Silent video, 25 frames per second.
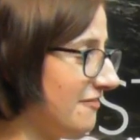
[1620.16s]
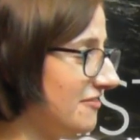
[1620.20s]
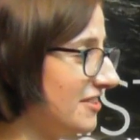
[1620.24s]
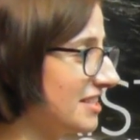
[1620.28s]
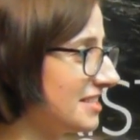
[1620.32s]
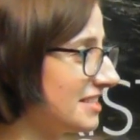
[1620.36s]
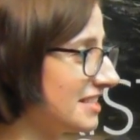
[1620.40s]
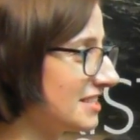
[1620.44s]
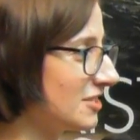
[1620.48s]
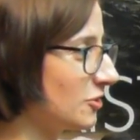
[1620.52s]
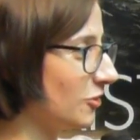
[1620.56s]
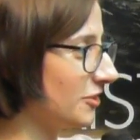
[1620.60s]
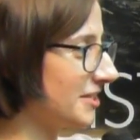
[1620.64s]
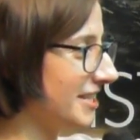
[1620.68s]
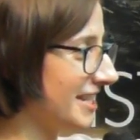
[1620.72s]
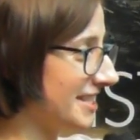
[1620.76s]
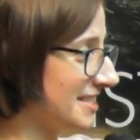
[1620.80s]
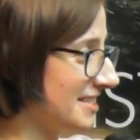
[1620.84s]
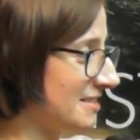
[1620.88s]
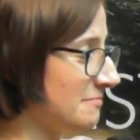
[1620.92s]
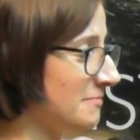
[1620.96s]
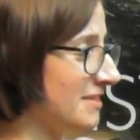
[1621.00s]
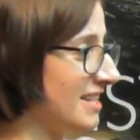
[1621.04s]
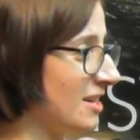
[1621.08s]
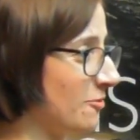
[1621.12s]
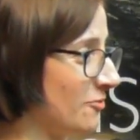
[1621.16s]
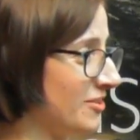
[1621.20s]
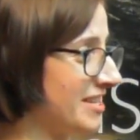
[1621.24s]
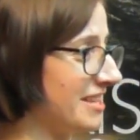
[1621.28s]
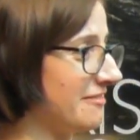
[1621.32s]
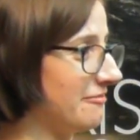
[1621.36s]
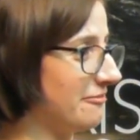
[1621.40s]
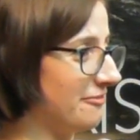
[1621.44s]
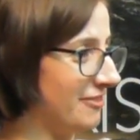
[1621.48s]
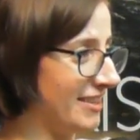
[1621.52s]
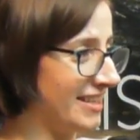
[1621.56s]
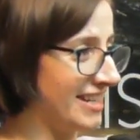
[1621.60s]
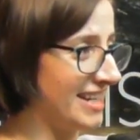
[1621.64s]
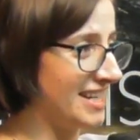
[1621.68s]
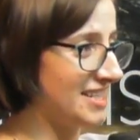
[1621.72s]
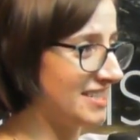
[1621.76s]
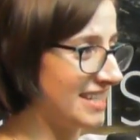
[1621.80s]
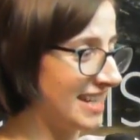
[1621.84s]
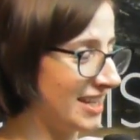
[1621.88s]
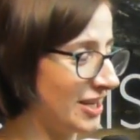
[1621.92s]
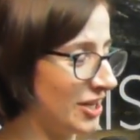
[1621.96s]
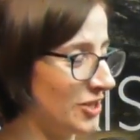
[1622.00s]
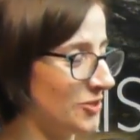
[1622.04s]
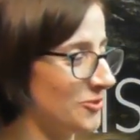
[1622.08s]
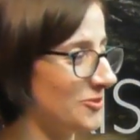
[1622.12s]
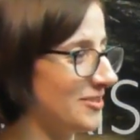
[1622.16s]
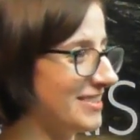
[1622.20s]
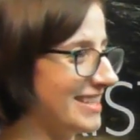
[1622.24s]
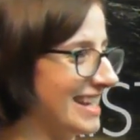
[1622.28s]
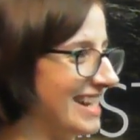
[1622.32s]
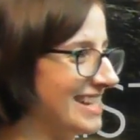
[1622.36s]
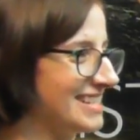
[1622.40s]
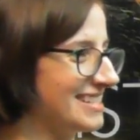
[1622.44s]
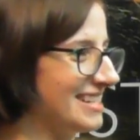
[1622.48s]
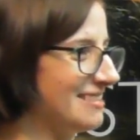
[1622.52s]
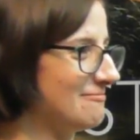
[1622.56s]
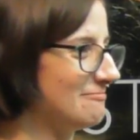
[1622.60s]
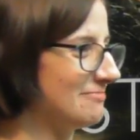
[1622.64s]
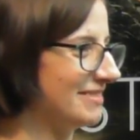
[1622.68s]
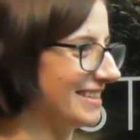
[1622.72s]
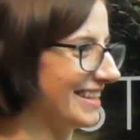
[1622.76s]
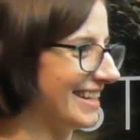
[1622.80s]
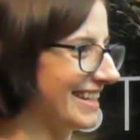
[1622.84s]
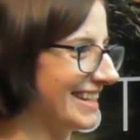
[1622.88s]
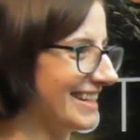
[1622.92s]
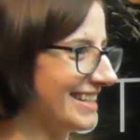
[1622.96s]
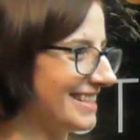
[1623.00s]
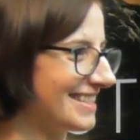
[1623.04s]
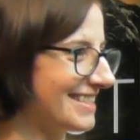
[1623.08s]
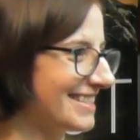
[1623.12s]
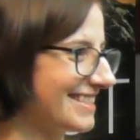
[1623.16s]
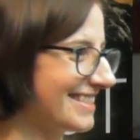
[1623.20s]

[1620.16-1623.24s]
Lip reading: this is your testimony, I want it finished. And can you stand up, please?